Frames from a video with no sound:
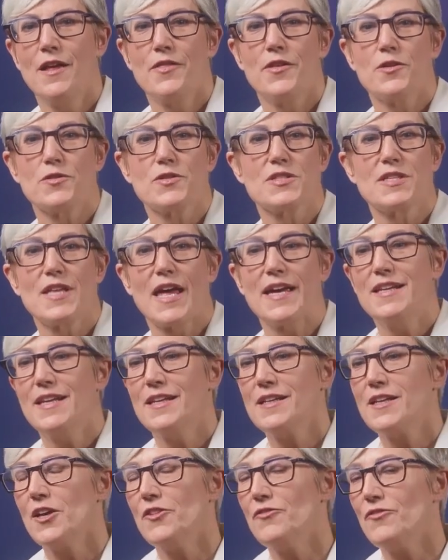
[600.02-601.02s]
There's slight
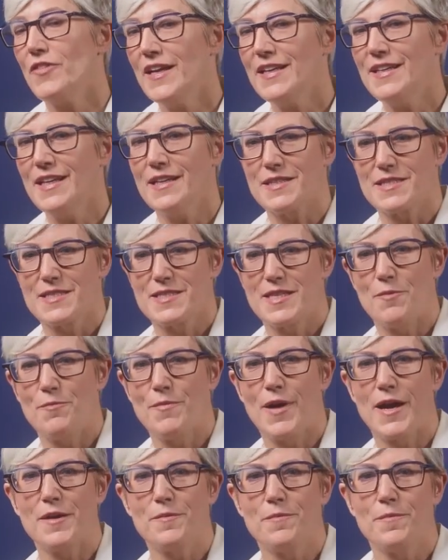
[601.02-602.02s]
inconvenience that
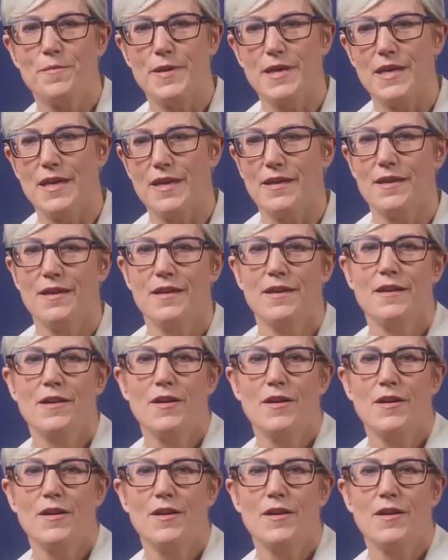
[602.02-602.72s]
might be